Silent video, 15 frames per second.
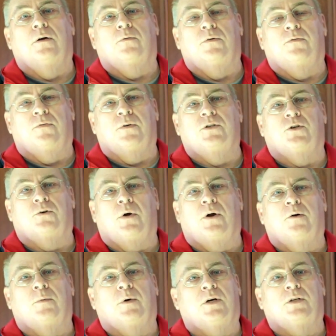
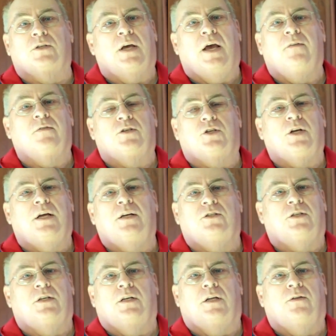refrigerator, because they haven't
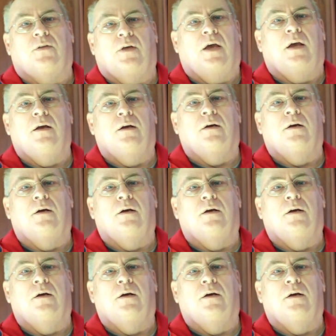changed anything.